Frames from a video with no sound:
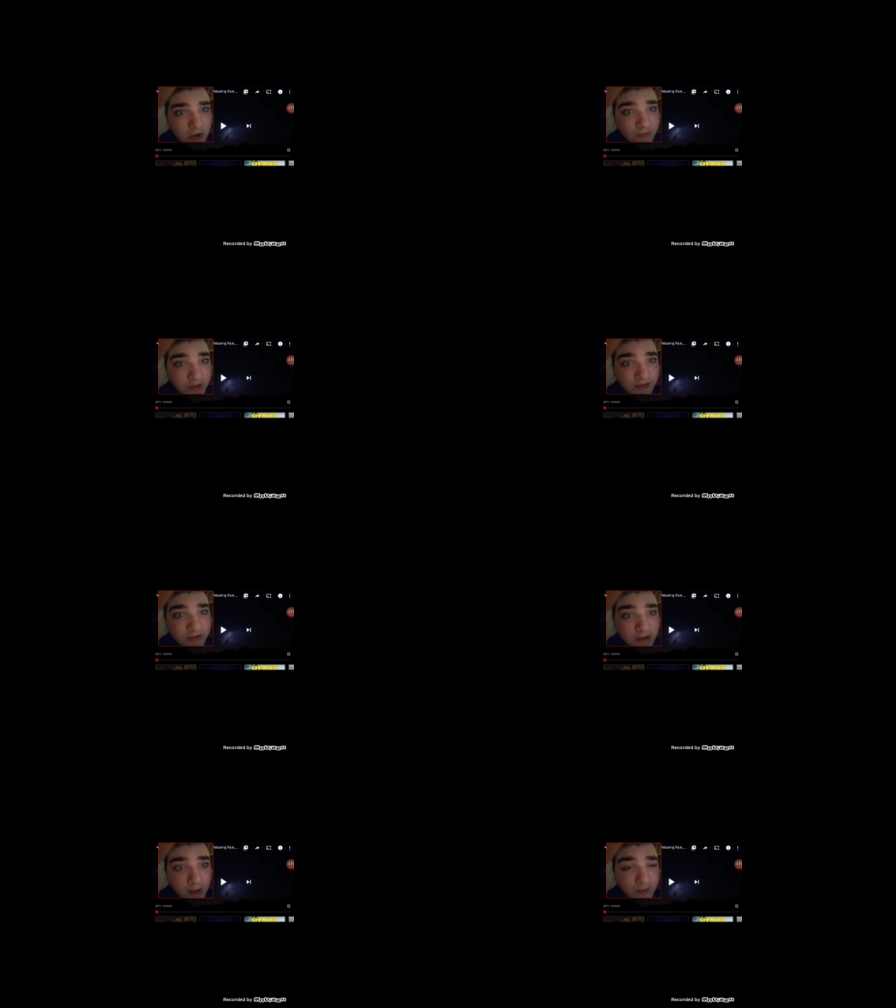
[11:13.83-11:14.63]
please
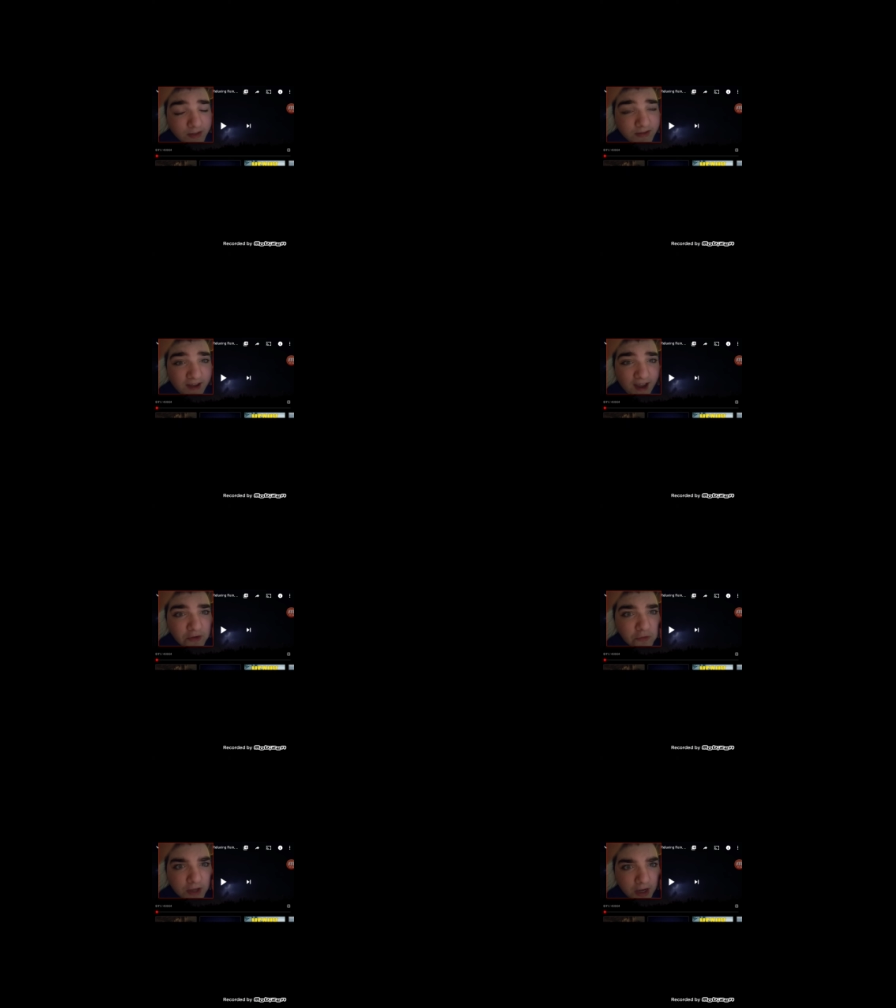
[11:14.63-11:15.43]
comment. I
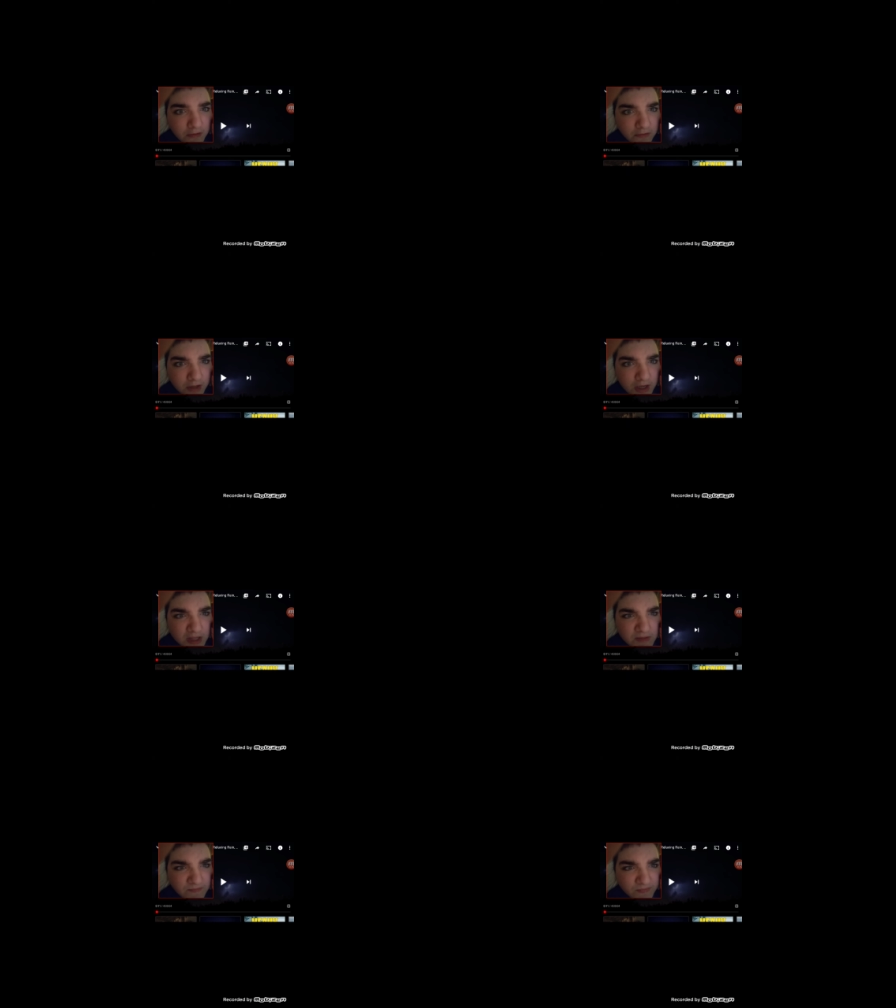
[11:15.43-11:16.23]
don't care, okay?